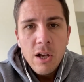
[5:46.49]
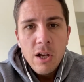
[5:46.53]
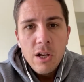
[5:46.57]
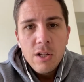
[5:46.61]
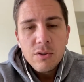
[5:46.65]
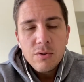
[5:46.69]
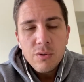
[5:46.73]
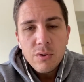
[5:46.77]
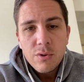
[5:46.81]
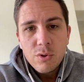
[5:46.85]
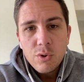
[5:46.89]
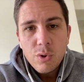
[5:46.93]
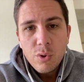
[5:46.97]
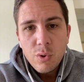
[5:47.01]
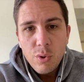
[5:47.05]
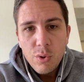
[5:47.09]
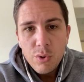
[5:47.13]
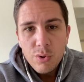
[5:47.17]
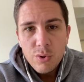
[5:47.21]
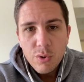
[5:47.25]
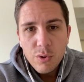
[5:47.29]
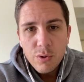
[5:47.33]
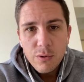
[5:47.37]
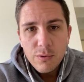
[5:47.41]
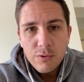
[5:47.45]
So it's
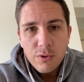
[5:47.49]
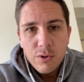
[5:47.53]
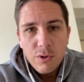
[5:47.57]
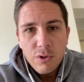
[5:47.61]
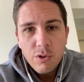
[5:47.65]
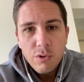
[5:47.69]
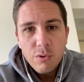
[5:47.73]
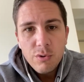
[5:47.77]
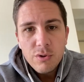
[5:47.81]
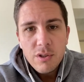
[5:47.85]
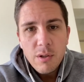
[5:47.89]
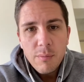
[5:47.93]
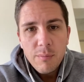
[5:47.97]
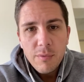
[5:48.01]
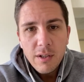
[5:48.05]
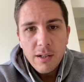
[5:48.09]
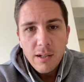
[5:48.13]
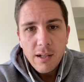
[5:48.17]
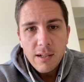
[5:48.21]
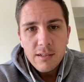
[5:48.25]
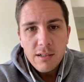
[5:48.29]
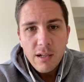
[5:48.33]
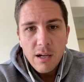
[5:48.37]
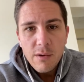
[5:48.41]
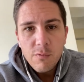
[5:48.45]
crucial to use something
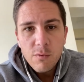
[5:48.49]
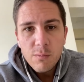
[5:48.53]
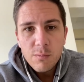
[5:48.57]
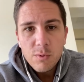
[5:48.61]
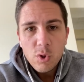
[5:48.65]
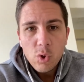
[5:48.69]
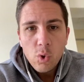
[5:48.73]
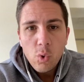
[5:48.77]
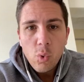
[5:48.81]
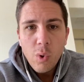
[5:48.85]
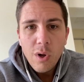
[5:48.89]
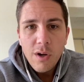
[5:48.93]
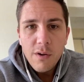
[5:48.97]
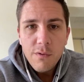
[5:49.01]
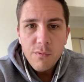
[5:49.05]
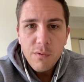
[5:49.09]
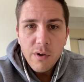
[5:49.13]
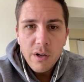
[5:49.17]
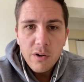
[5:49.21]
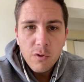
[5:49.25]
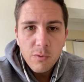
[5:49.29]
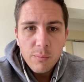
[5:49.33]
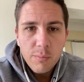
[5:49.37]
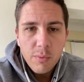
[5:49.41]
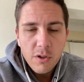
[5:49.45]
like Typeform to qualify
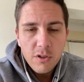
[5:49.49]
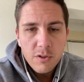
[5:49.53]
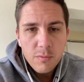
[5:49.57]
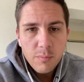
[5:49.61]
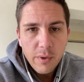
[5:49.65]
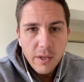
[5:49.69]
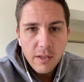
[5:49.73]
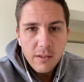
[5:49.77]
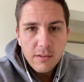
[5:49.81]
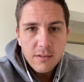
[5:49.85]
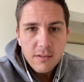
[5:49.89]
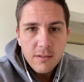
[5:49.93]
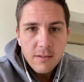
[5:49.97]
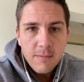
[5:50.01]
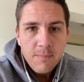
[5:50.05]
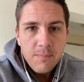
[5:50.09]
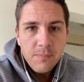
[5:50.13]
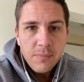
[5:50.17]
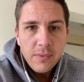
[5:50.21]
your prospects,